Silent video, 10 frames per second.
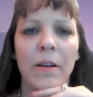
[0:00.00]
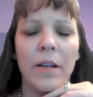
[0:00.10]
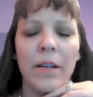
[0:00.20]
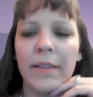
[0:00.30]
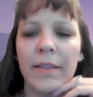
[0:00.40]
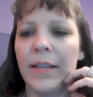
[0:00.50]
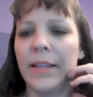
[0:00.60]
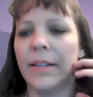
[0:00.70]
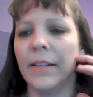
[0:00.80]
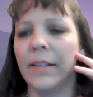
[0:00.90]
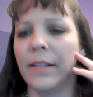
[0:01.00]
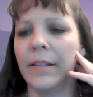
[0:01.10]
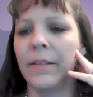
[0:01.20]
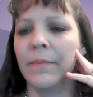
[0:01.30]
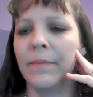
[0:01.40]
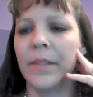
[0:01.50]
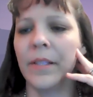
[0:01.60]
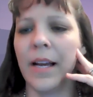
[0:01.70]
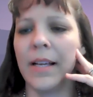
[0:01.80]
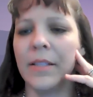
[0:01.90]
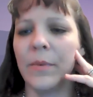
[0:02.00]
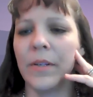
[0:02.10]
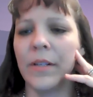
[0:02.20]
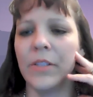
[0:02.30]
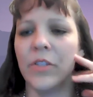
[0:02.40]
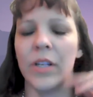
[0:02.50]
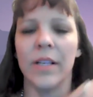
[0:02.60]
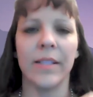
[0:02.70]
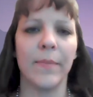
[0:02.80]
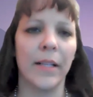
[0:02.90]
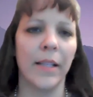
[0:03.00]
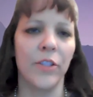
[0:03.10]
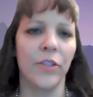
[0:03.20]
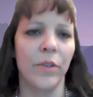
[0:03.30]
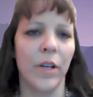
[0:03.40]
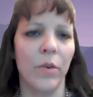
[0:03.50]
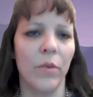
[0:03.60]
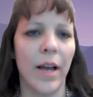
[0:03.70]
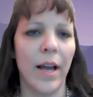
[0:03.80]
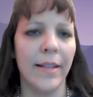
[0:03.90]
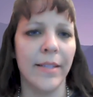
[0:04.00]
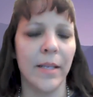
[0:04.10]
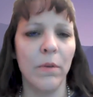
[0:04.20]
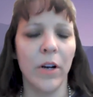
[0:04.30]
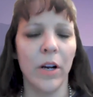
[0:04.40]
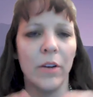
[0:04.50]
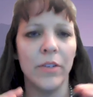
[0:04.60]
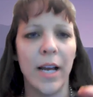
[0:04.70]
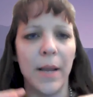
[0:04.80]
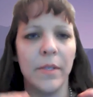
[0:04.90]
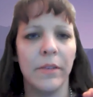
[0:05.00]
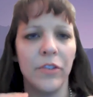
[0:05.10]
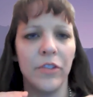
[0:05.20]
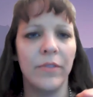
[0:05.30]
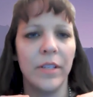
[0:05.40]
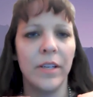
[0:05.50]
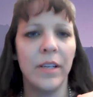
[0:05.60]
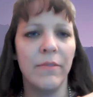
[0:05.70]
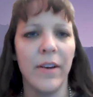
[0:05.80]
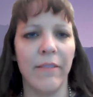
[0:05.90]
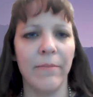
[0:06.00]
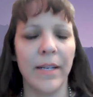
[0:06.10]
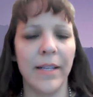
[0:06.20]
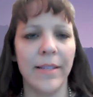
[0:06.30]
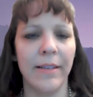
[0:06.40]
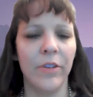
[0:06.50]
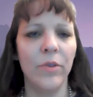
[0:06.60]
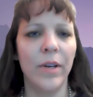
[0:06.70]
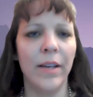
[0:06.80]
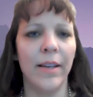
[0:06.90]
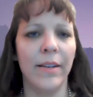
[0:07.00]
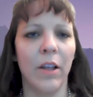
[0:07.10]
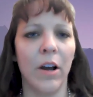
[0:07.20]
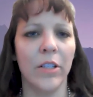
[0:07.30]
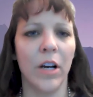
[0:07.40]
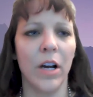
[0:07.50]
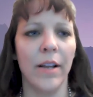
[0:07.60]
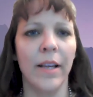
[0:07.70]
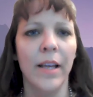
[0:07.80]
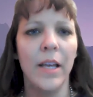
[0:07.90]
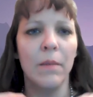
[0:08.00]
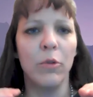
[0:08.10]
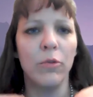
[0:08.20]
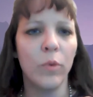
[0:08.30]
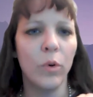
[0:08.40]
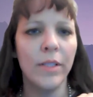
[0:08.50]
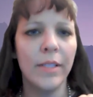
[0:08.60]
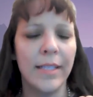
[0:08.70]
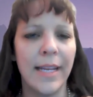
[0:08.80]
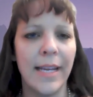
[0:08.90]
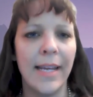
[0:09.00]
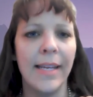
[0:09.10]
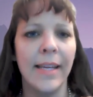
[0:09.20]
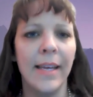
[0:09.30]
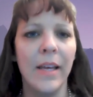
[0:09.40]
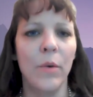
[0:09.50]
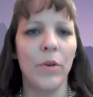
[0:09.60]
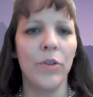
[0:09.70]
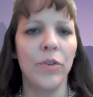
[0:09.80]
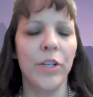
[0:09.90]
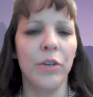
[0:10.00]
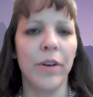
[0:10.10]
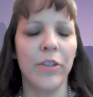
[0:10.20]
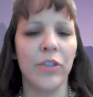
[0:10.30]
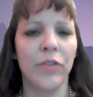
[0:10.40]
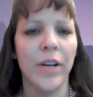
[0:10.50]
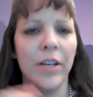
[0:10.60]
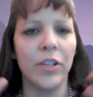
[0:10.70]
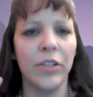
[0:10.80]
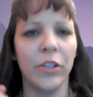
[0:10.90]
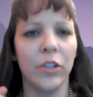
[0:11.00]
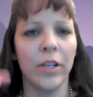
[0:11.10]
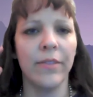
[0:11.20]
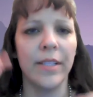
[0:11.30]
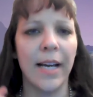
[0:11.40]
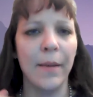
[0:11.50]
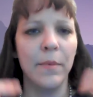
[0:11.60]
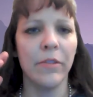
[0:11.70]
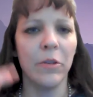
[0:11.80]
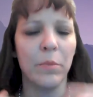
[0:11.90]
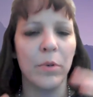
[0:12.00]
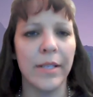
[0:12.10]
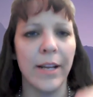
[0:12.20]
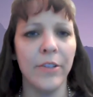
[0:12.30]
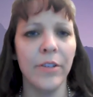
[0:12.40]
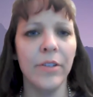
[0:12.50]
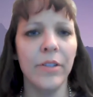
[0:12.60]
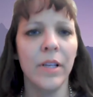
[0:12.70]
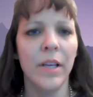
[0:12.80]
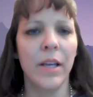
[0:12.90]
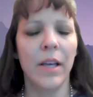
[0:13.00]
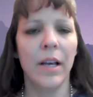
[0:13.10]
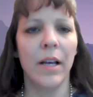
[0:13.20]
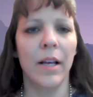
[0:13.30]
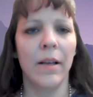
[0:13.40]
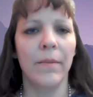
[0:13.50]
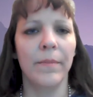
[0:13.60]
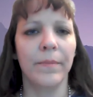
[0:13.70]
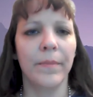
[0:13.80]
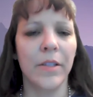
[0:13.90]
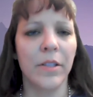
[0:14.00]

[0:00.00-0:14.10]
And then the last one is just, I'm going to let you know that some of our times have shifted 5 minutes. If you had logged on before today, when you did your registration to look at the times of the presenters. And